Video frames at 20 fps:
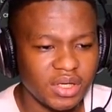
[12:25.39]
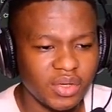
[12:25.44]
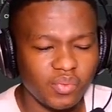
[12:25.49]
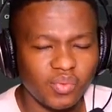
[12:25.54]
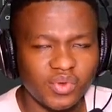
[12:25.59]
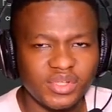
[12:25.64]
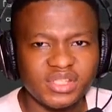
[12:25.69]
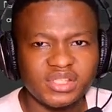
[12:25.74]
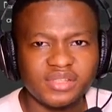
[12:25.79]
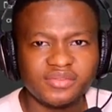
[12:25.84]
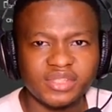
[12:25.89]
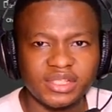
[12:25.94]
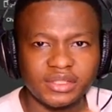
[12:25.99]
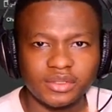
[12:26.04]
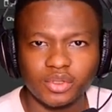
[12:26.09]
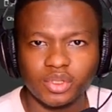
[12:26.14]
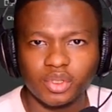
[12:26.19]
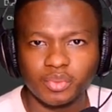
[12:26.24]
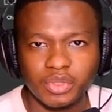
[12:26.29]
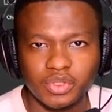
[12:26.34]
What if that
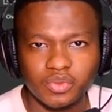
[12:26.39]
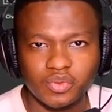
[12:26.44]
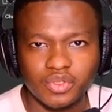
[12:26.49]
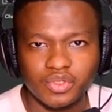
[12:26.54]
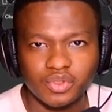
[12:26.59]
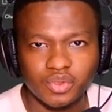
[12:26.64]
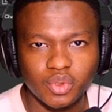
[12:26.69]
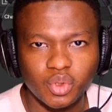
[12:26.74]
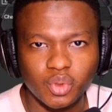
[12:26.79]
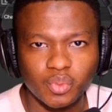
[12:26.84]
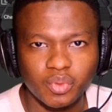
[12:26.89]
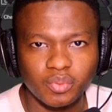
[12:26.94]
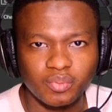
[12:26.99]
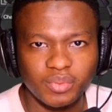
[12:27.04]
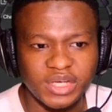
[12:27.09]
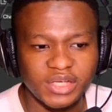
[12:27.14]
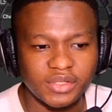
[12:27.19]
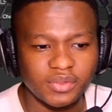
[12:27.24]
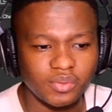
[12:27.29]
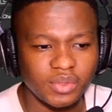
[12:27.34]
document was not open,
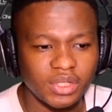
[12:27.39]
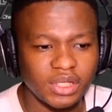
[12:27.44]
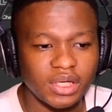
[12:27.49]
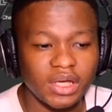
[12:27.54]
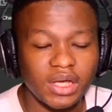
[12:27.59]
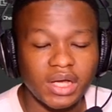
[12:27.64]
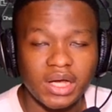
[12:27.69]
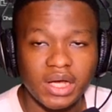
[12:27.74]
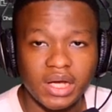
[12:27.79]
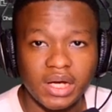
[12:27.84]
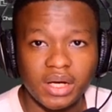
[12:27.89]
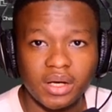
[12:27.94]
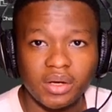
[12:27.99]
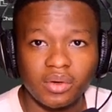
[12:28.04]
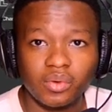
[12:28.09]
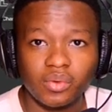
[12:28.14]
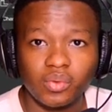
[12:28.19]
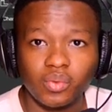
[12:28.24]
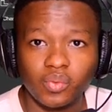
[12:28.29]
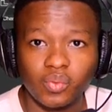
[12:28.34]
by the way?
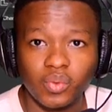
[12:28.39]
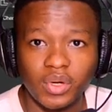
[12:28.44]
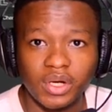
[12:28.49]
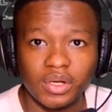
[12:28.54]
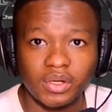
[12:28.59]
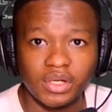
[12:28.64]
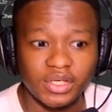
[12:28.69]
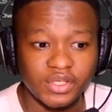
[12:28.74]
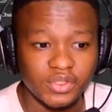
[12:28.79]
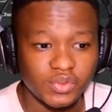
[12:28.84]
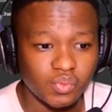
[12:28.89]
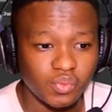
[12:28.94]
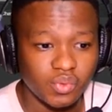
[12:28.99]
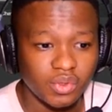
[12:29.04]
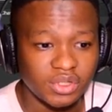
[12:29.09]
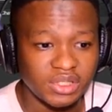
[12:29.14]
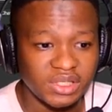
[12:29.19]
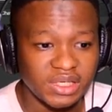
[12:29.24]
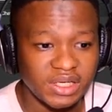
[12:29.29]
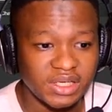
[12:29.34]
How will it
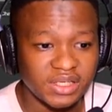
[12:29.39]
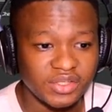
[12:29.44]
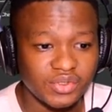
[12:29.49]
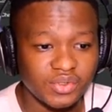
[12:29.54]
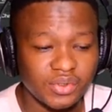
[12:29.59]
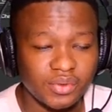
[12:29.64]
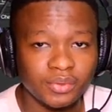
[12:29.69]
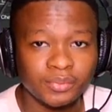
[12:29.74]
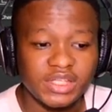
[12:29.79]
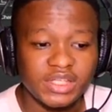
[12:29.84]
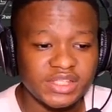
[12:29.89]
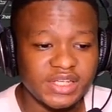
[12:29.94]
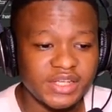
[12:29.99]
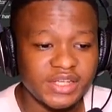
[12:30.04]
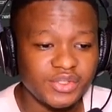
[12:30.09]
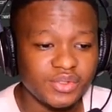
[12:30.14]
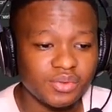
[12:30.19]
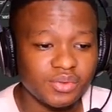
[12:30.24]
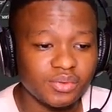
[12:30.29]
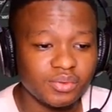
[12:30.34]
work then? So it
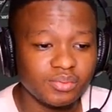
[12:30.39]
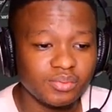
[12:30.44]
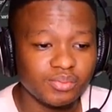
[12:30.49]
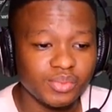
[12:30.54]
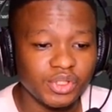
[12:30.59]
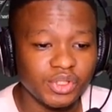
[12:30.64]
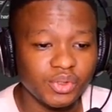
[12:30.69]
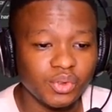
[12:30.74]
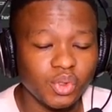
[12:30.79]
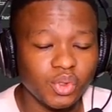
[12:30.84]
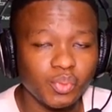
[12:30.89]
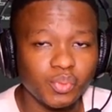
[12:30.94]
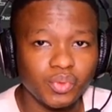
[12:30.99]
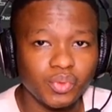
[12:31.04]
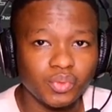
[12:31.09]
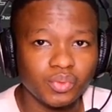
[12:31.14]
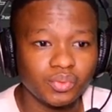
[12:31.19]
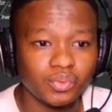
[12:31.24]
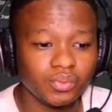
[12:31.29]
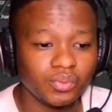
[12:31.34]
has to be
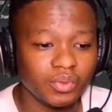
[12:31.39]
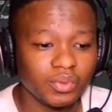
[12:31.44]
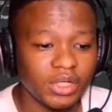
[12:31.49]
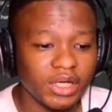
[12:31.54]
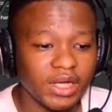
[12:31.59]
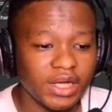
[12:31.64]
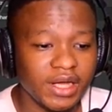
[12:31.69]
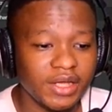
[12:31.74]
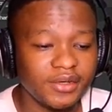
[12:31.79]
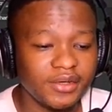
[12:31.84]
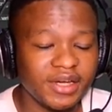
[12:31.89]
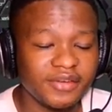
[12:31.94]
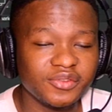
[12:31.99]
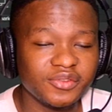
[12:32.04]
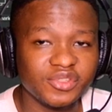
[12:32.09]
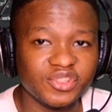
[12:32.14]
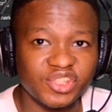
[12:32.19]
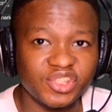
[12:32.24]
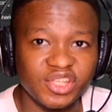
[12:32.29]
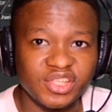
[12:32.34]
open and you have
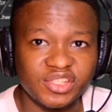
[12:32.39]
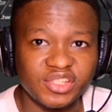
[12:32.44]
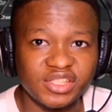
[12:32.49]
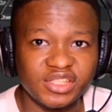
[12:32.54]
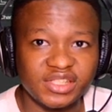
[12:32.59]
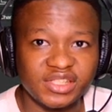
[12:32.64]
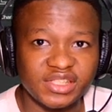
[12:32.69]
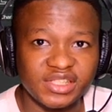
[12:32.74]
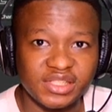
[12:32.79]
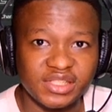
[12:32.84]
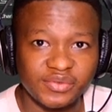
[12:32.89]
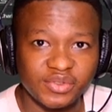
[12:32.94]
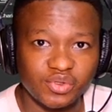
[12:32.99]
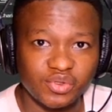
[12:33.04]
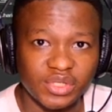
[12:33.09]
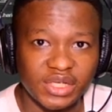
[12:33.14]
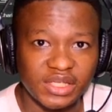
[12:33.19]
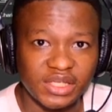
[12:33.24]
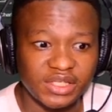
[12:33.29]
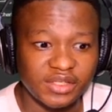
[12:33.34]
to change it
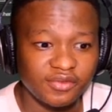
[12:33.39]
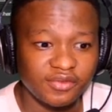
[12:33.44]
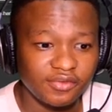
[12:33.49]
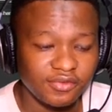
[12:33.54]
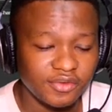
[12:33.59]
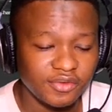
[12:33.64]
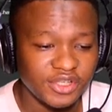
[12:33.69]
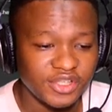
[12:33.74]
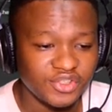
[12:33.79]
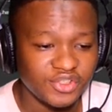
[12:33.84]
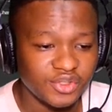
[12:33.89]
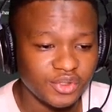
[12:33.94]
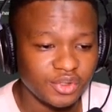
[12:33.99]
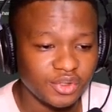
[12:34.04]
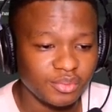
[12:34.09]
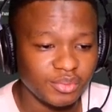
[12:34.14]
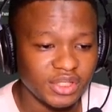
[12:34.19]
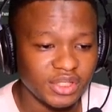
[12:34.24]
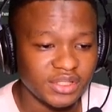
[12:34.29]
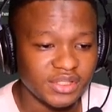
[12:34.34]
individually for each
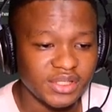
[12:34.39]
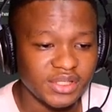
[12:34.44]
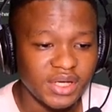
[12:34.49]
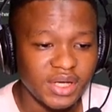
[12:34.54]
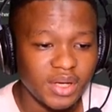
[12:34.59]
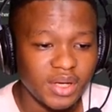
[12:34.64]
document.